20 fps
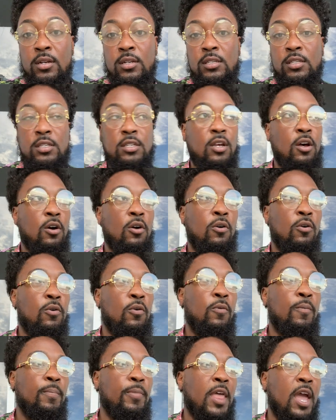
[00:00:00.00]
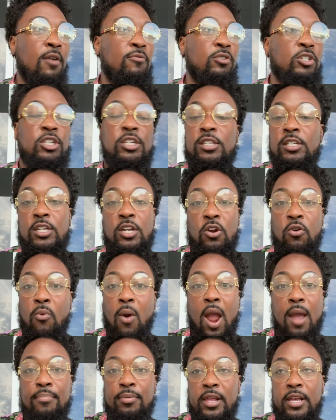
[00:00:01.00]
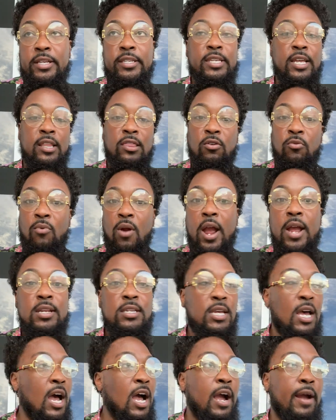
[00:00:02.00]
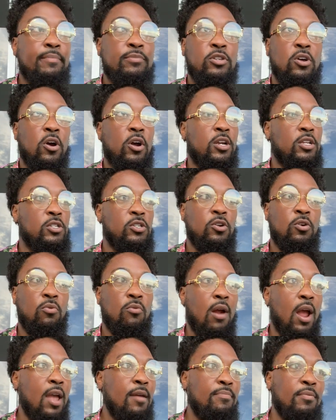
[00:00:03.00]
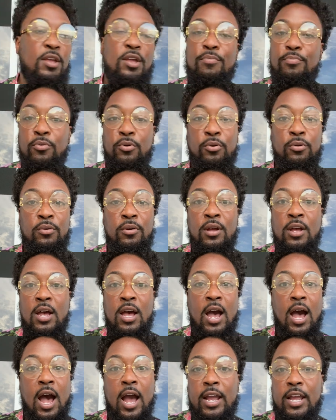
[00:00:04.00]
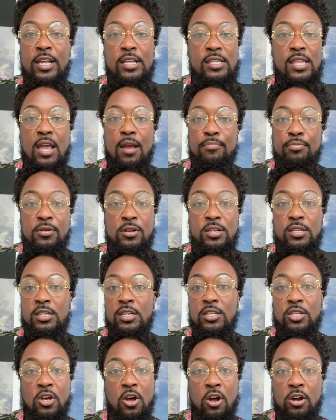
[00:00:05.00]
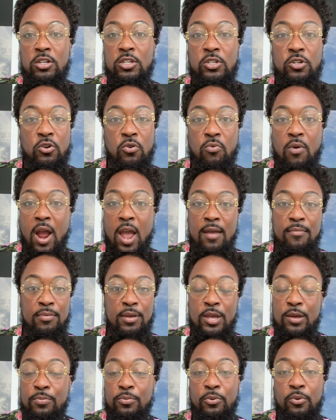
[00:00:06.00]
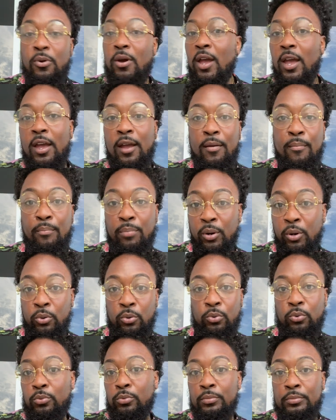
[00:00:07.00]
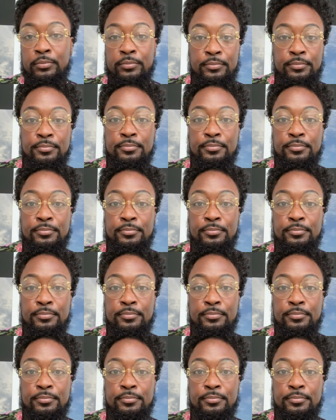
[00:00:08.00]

So they was just in the right place at the right time, talking to the right people. I guess that pussy talked to the right people, and boom.